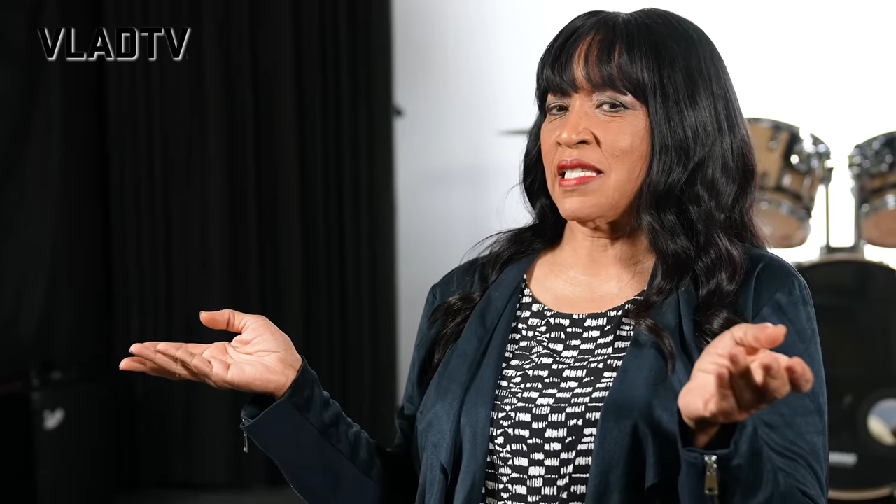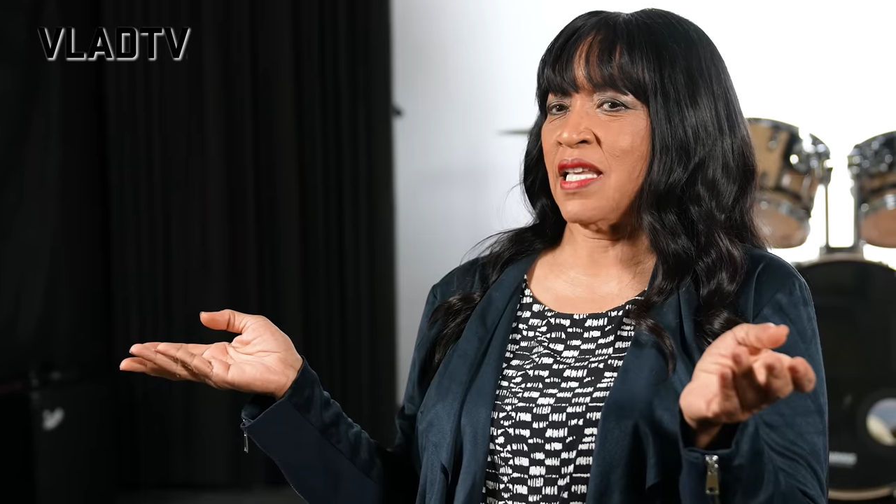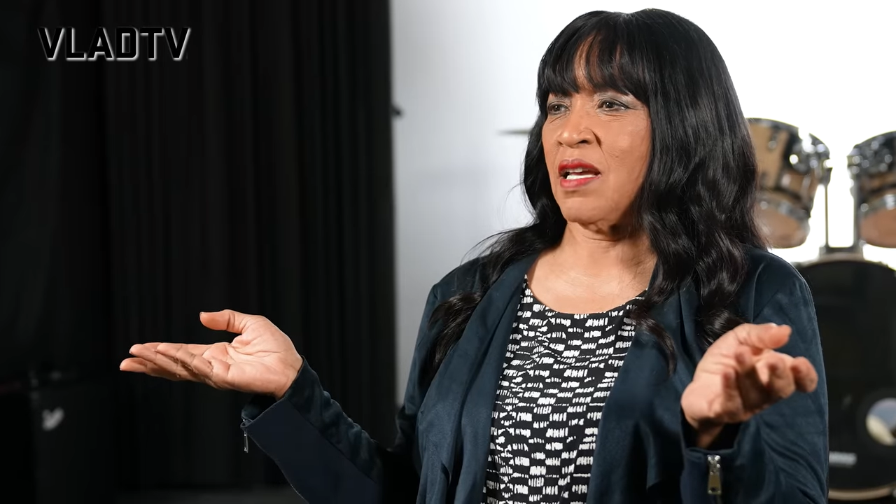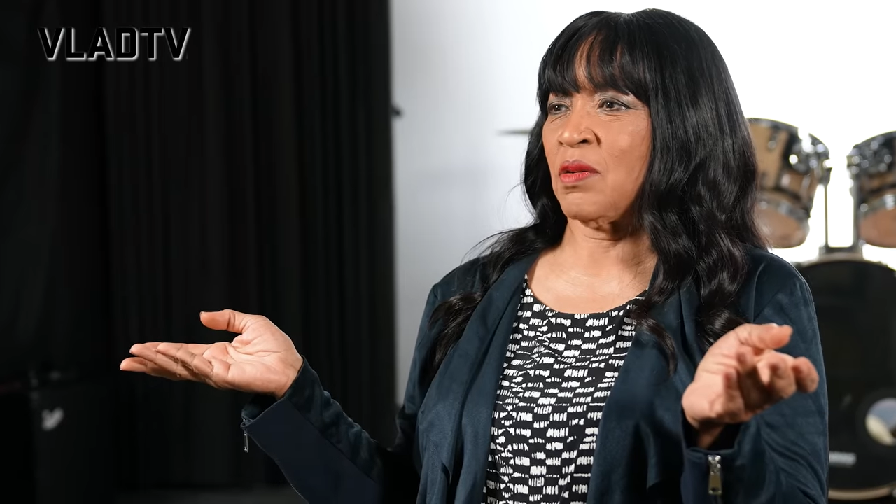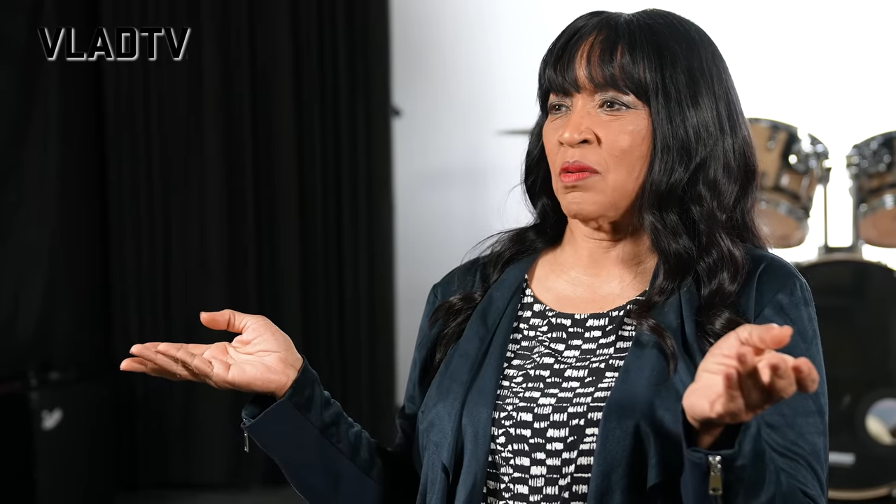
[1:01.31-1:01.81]

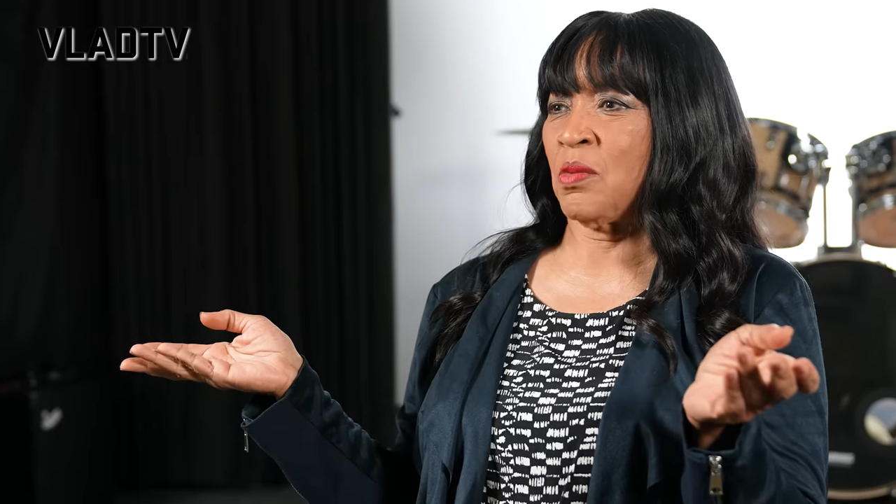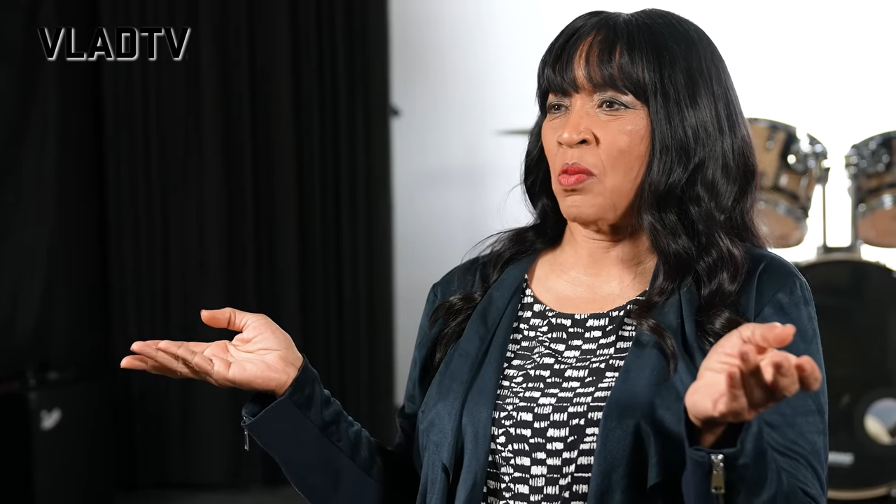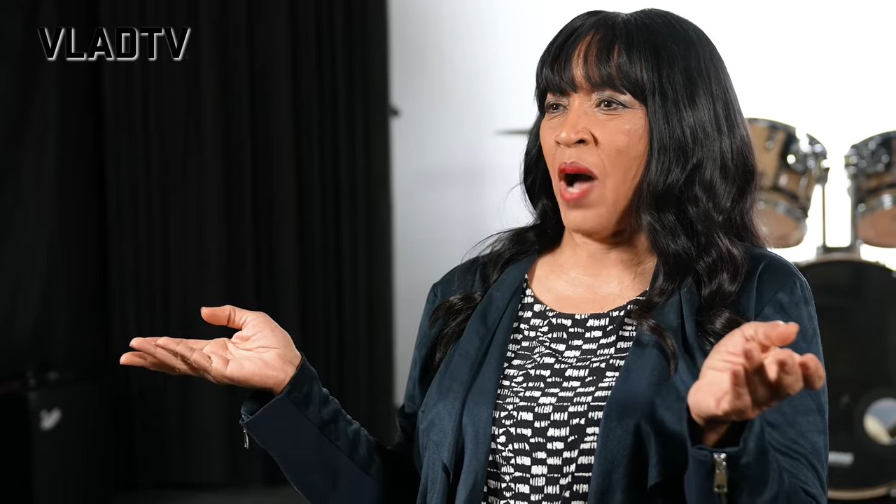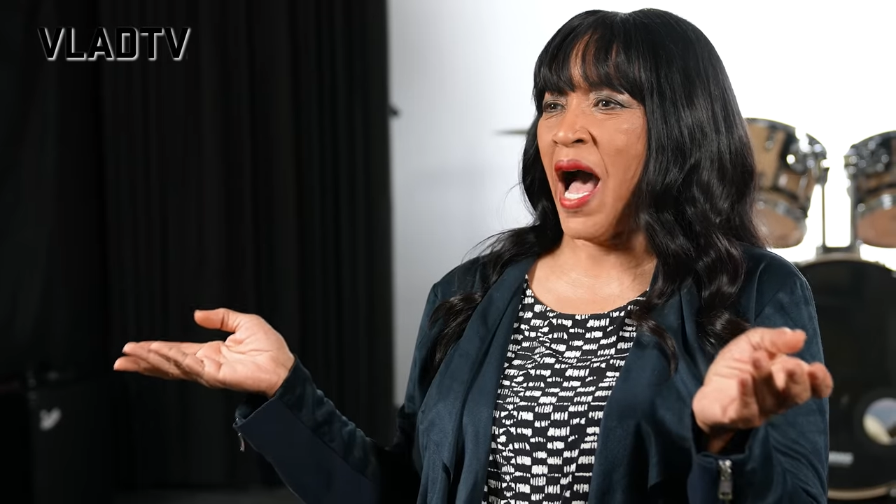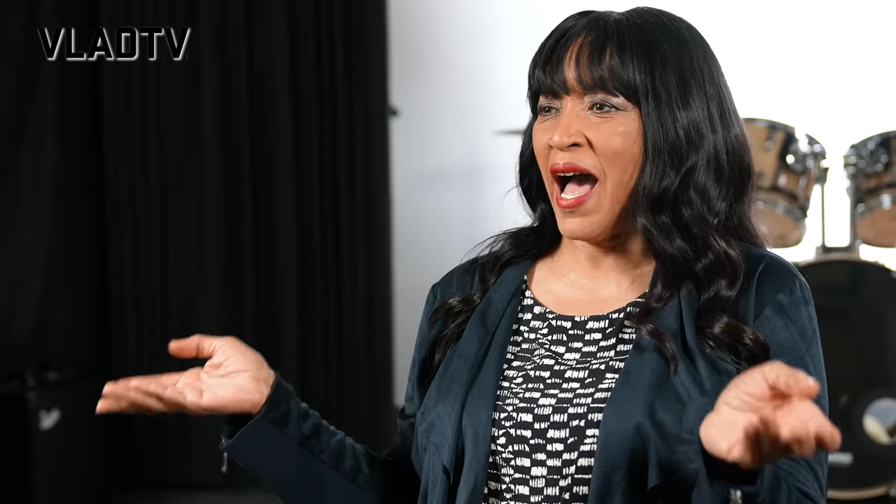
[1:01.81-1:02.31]
said,
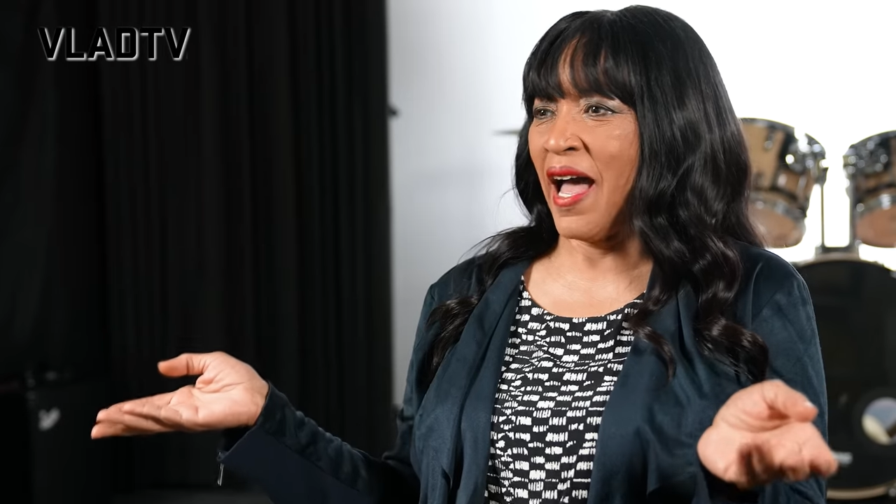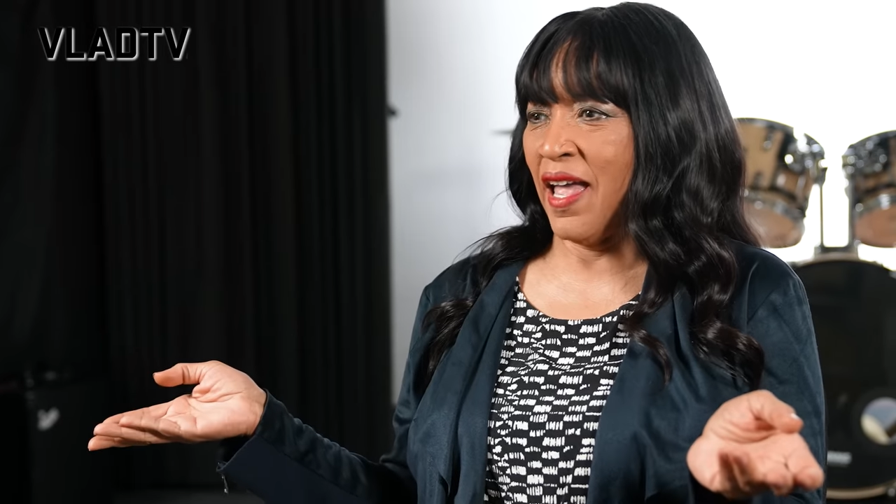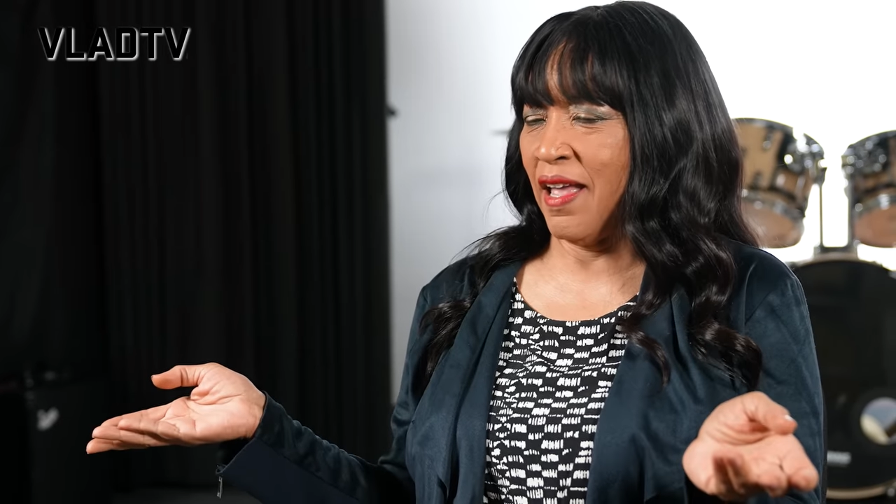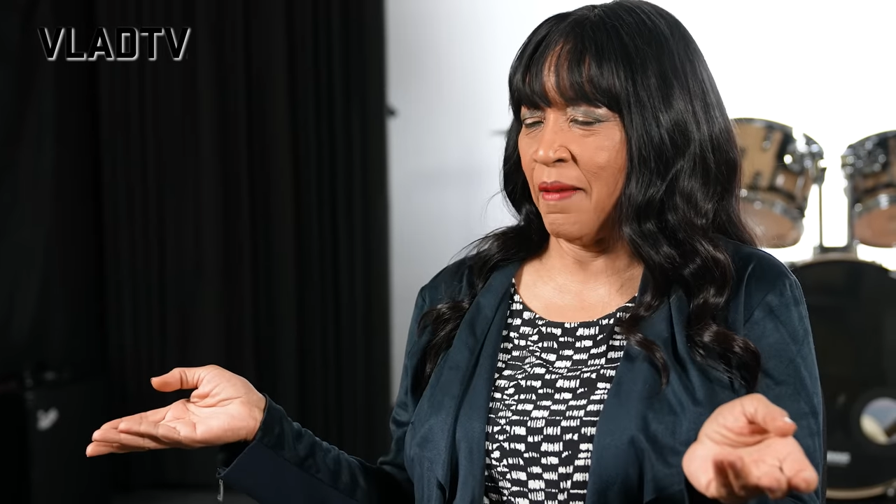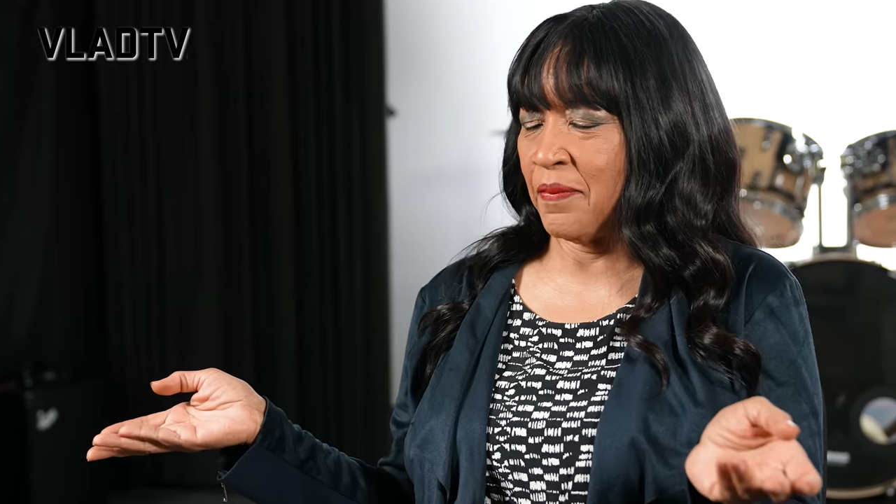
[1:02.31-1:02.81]

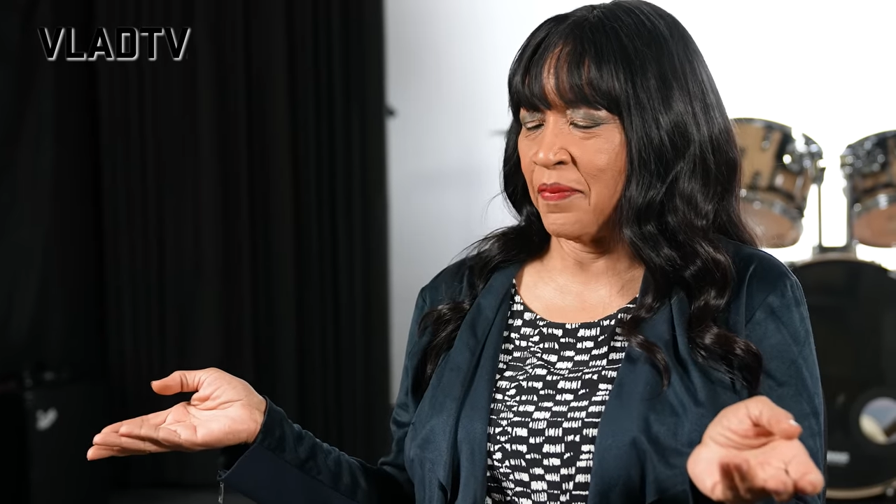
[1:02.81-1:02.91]
why?